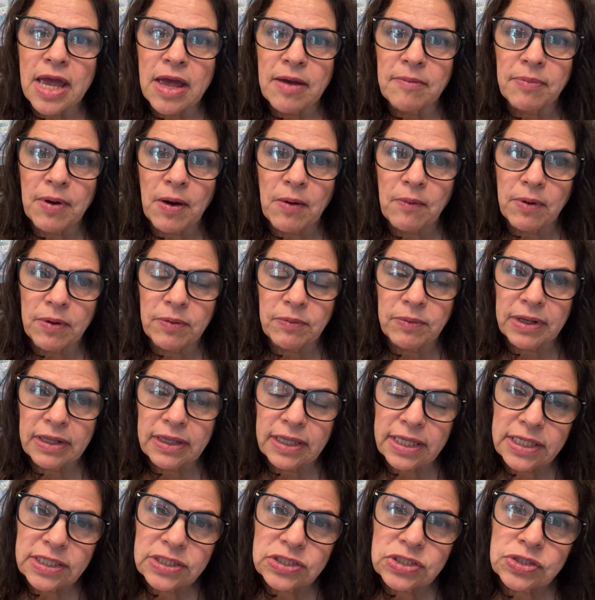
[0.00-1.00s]
But when we
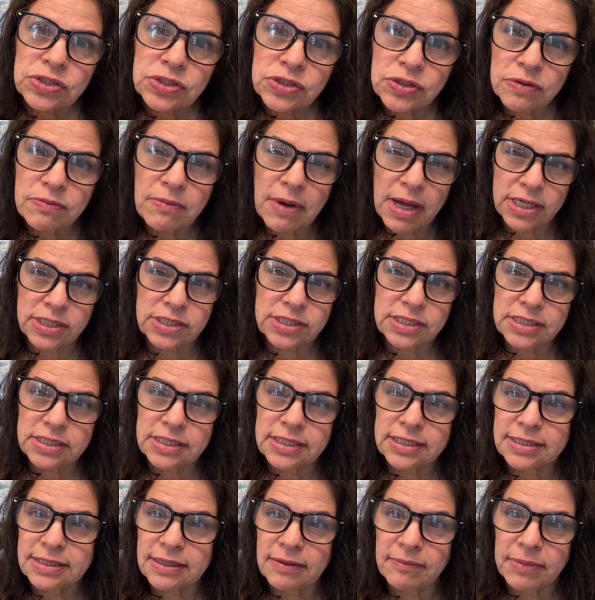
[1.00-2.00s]
lean too much
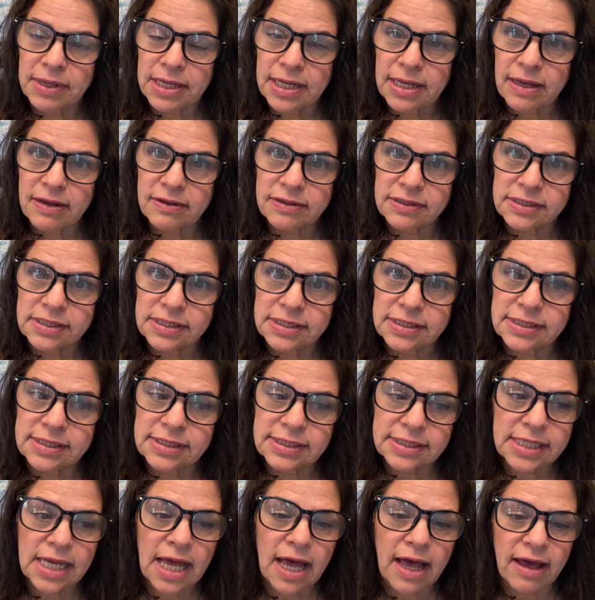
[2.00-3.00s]
into somebody else's
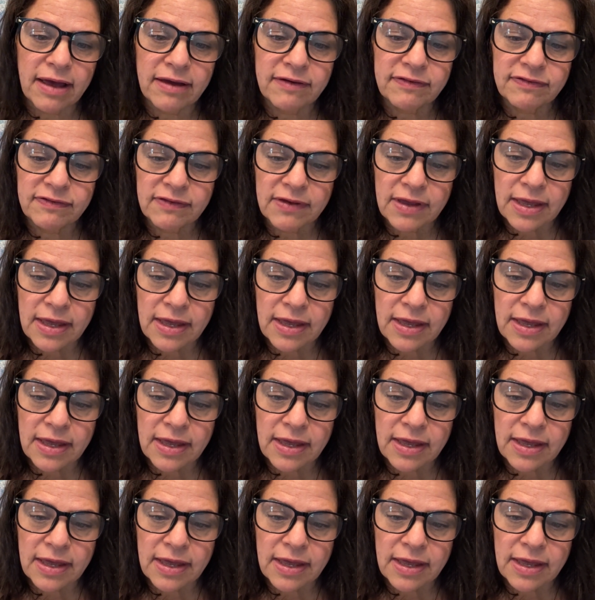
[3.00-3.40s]
stuff,